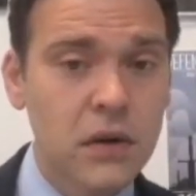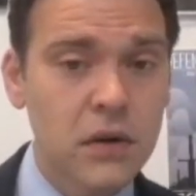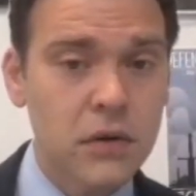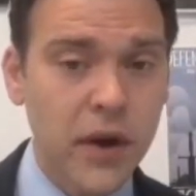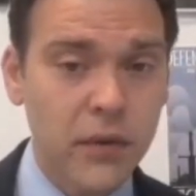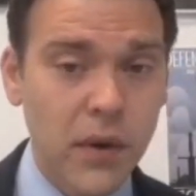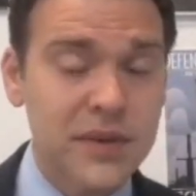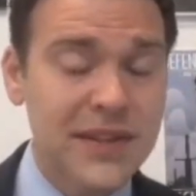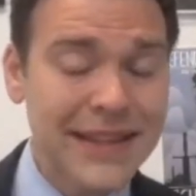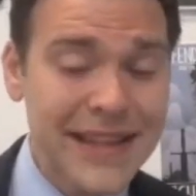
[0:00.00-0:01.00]
right? What
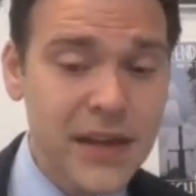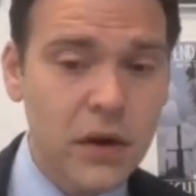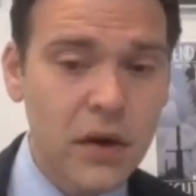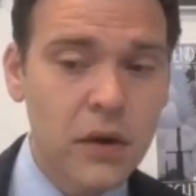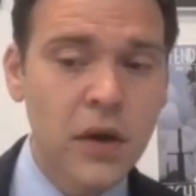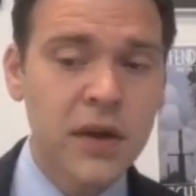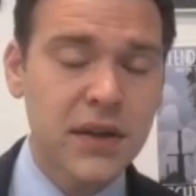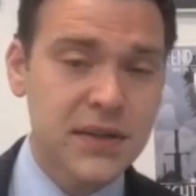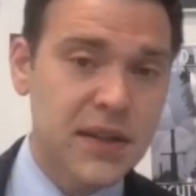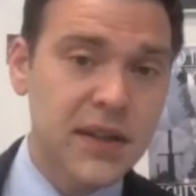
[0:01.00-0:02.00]
was illegal
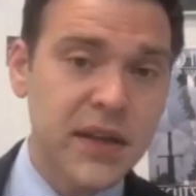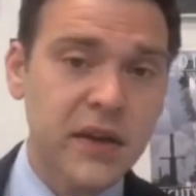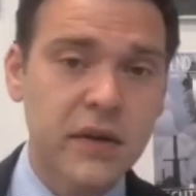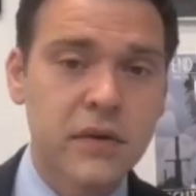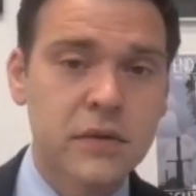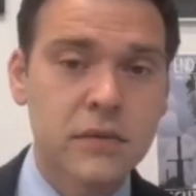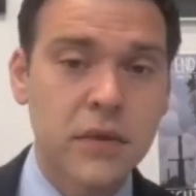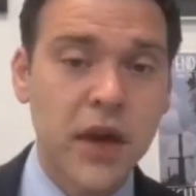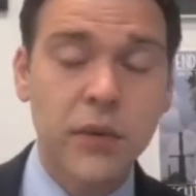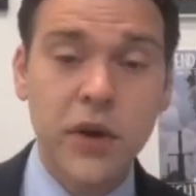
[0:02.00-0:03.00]
is the leak,
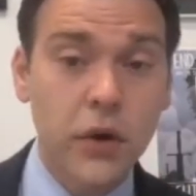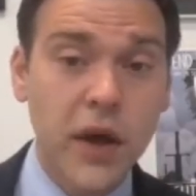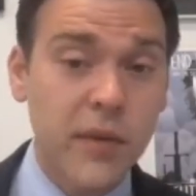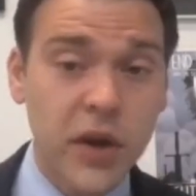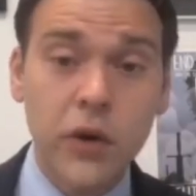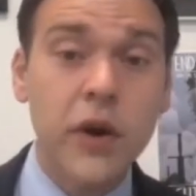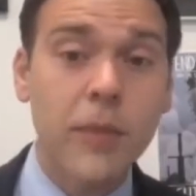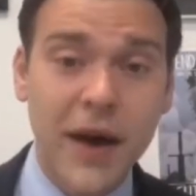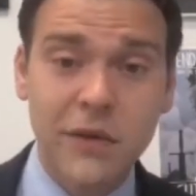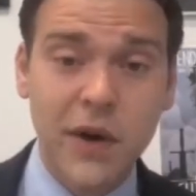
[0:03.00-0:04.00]
right? And we don't know,
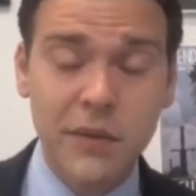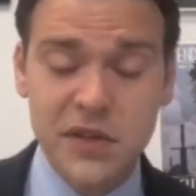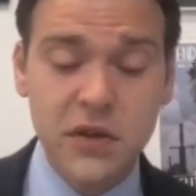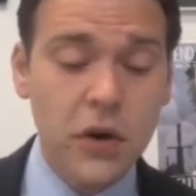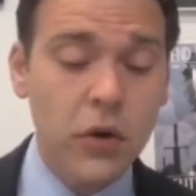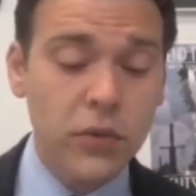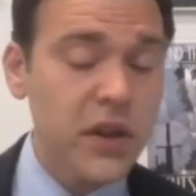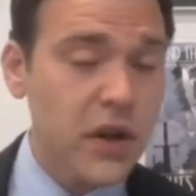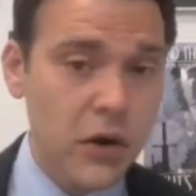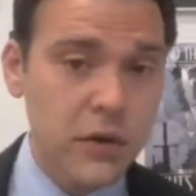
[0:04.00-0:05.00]
by the way. We still don't
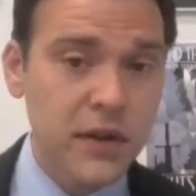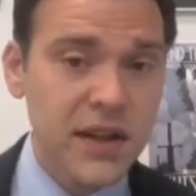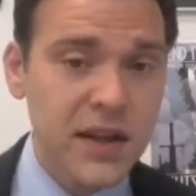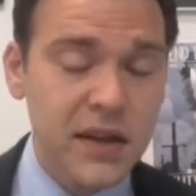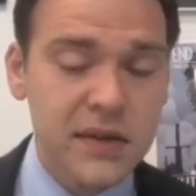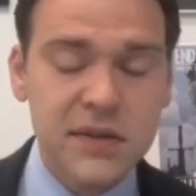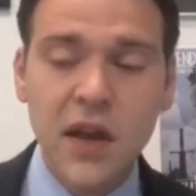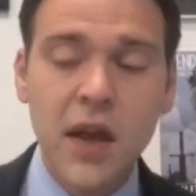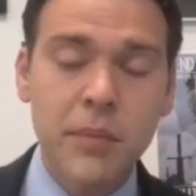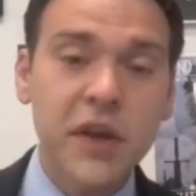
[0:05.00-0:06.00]
really know who the leak is
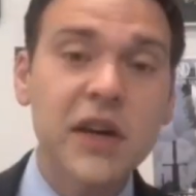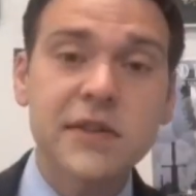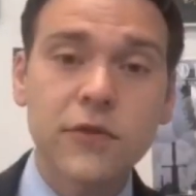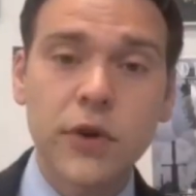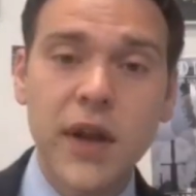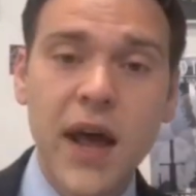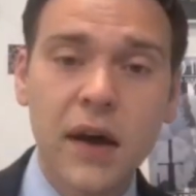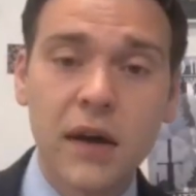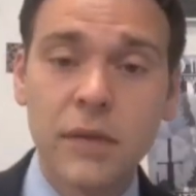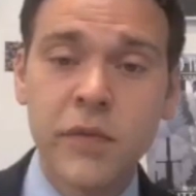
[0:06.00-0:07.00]
because of
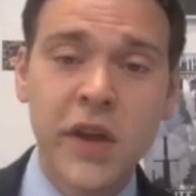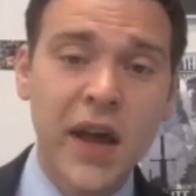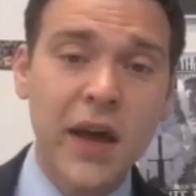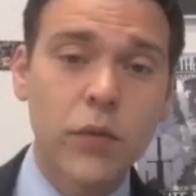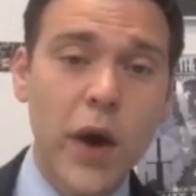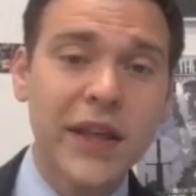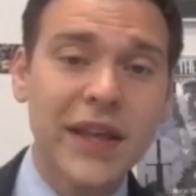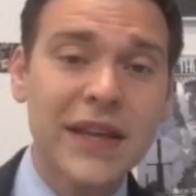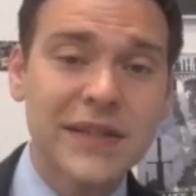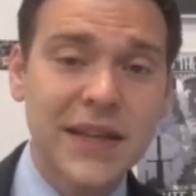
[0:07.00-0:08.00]
Grinnell and what
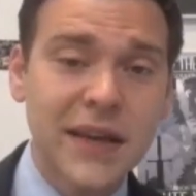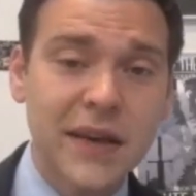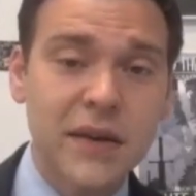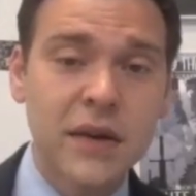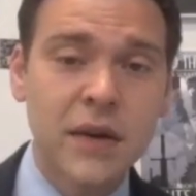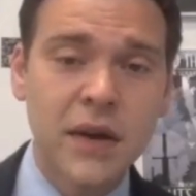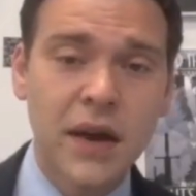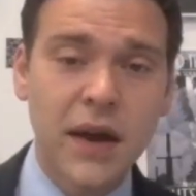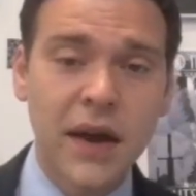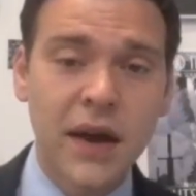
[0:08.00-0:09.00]
he did.
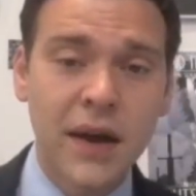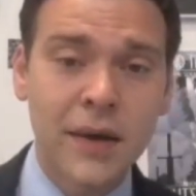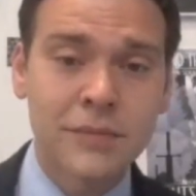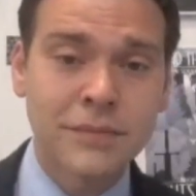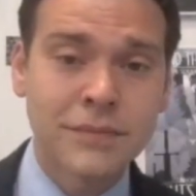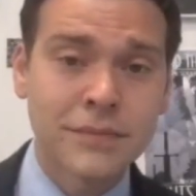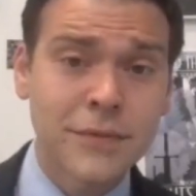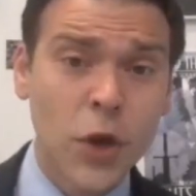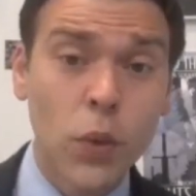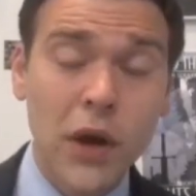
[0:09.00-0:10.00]

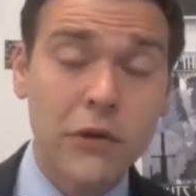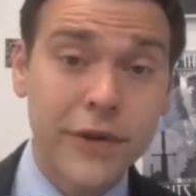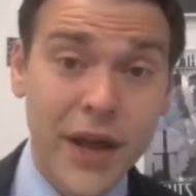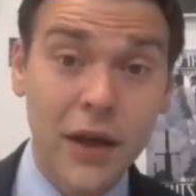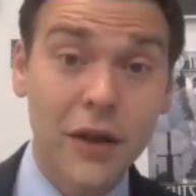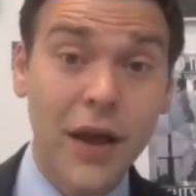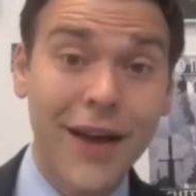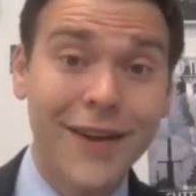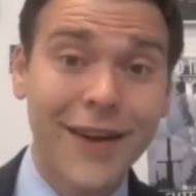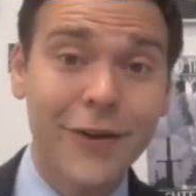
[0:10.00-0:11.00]
What Grinnell
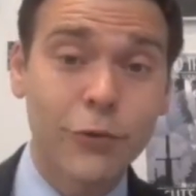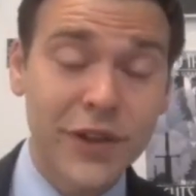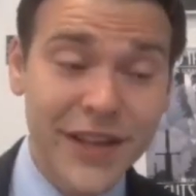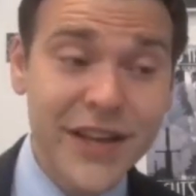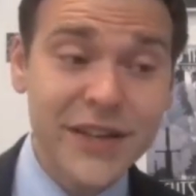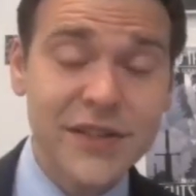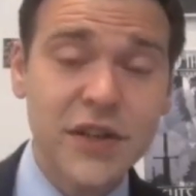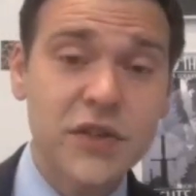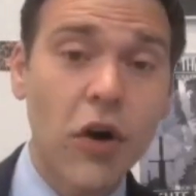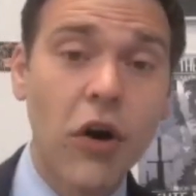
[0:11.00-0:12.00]
released
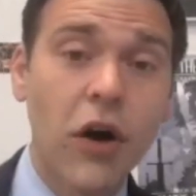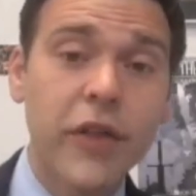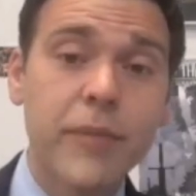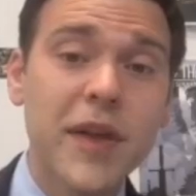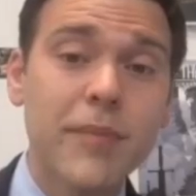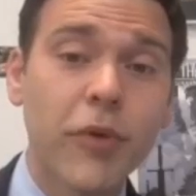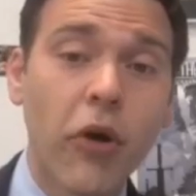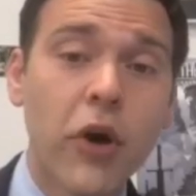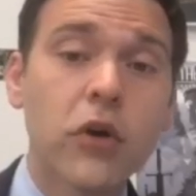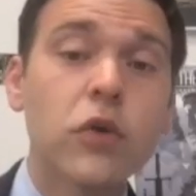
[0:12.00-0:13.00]
is all the people
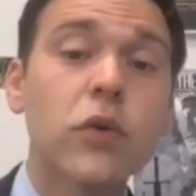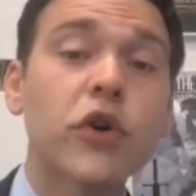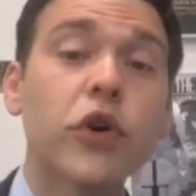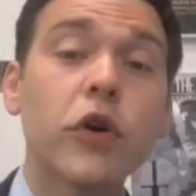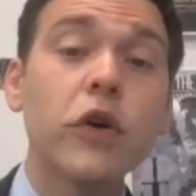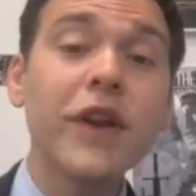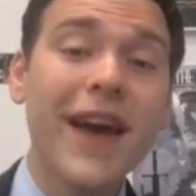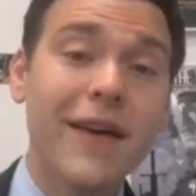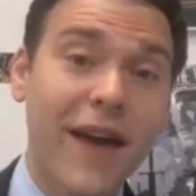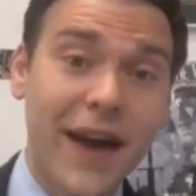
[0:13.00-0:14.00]
who could
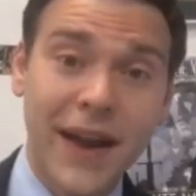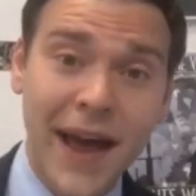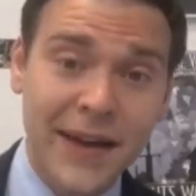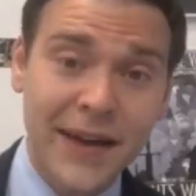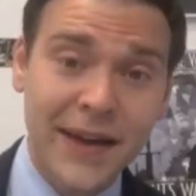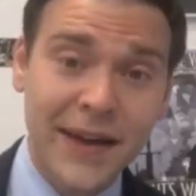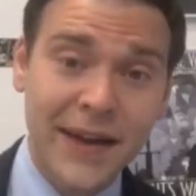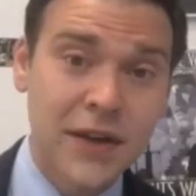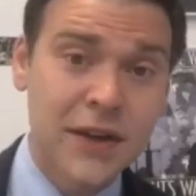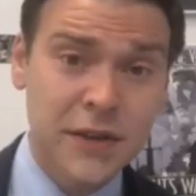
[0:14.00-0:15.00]
have had access
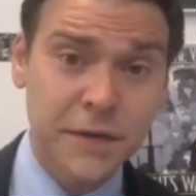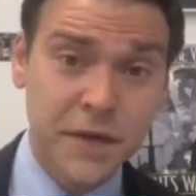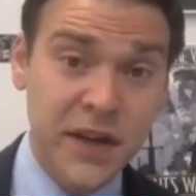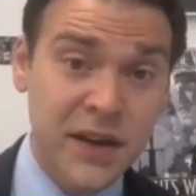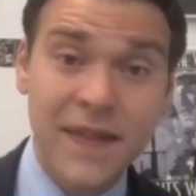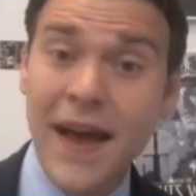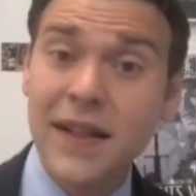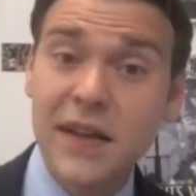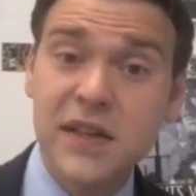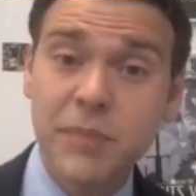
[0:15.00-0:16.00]
to Flynn. And
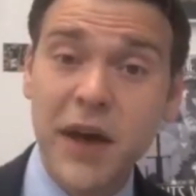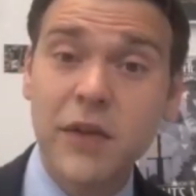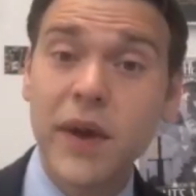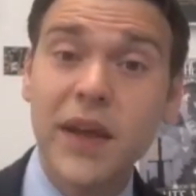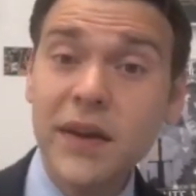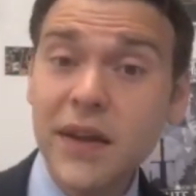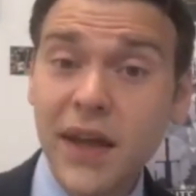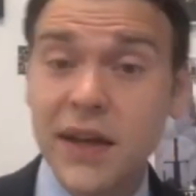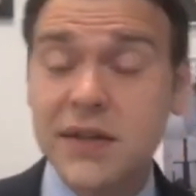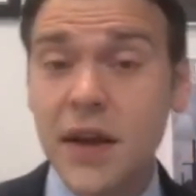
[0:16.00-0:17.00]
that list, by the way,
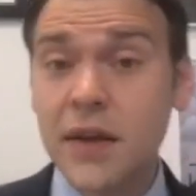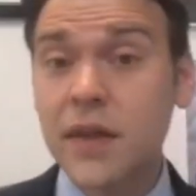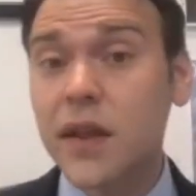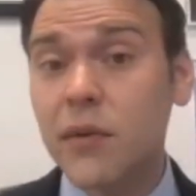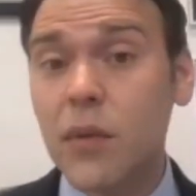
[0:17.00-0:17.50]
indicates that there were